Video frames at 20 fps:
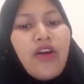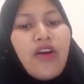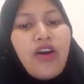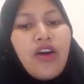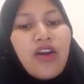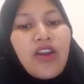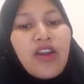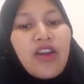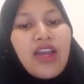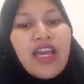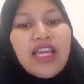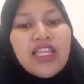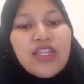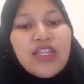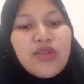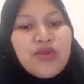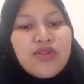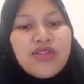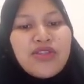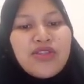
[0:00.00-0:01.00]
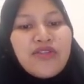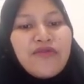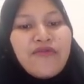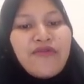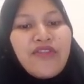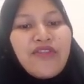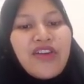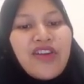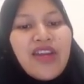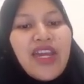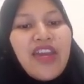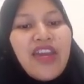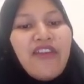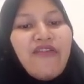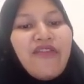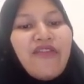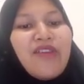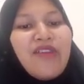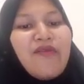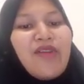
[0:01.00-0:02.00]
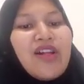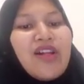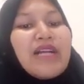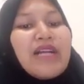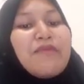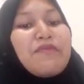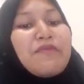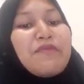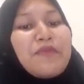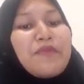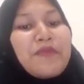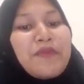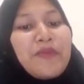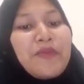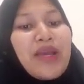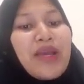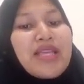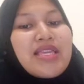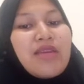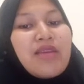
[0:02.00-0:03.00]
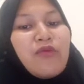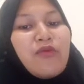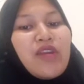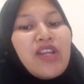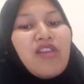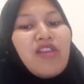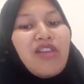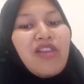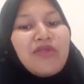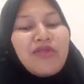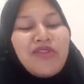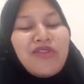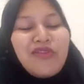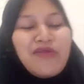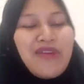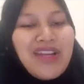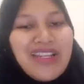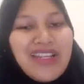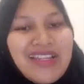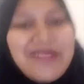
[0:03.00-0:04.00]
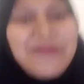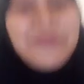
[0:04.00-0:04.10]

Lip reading: or excuse for having walked by someone old one,